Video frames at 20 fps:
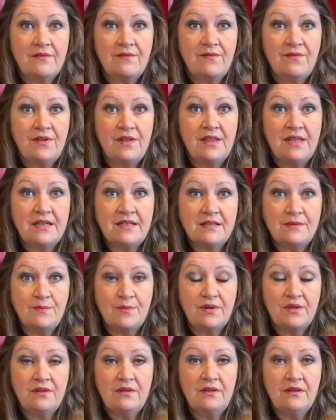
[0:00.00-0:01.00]
for this
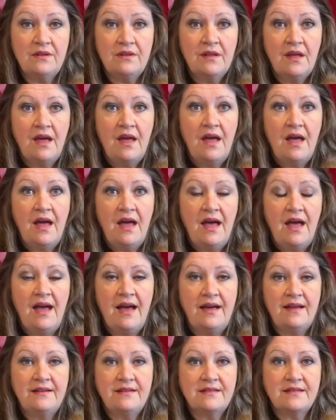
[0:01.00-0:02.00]
month.
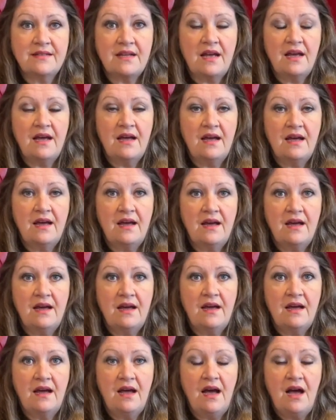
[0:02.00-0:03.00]
And
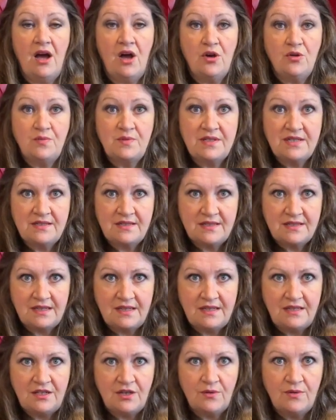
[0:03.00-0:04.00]
I hope to
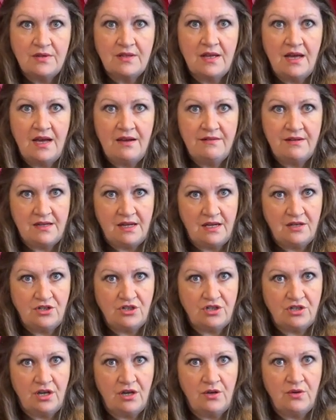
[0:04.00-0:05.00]
see you at the Harrogate
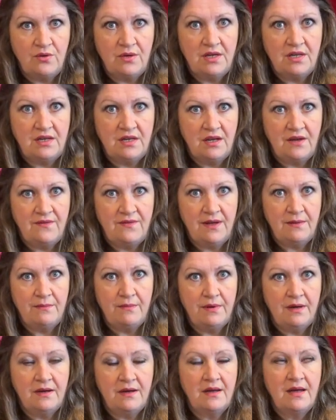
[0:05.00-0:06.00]
show in
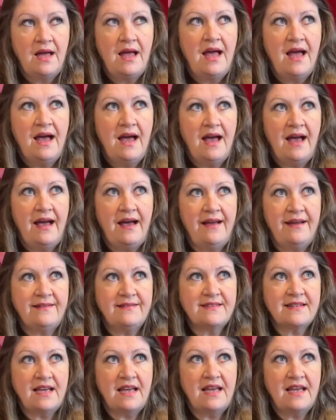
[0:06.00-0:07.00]
November.
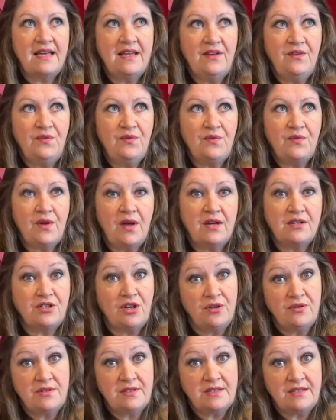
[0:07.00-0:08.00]
And if I
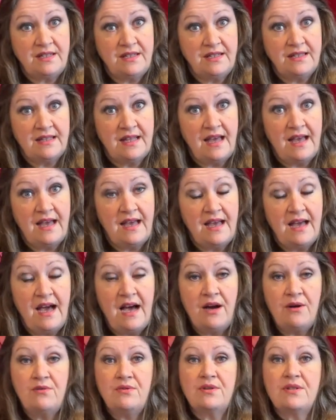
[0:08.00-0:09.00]
don't see you there,
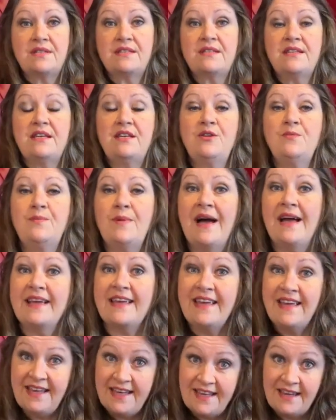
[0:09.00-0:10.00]
I will see you back
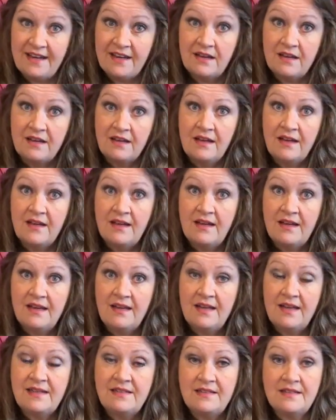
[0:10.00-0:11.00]
here
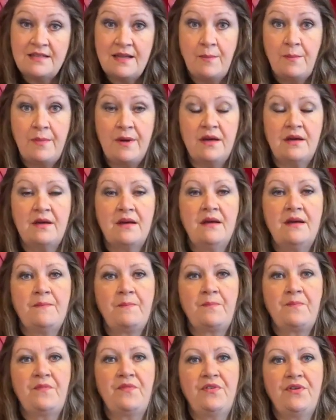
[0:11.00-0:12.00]
in December
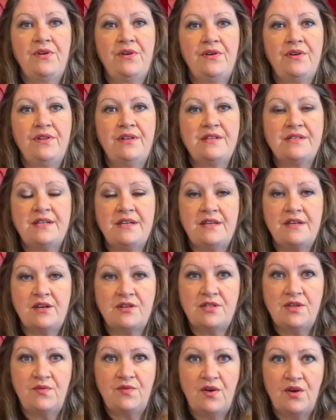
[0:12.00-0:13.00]
for another
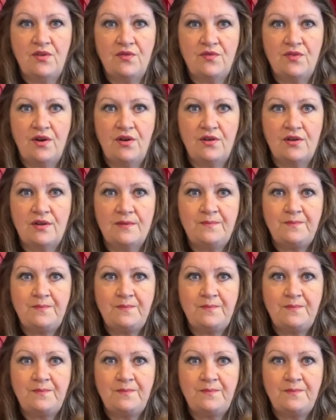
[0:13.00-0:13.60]
TeaCosyFolk vlog.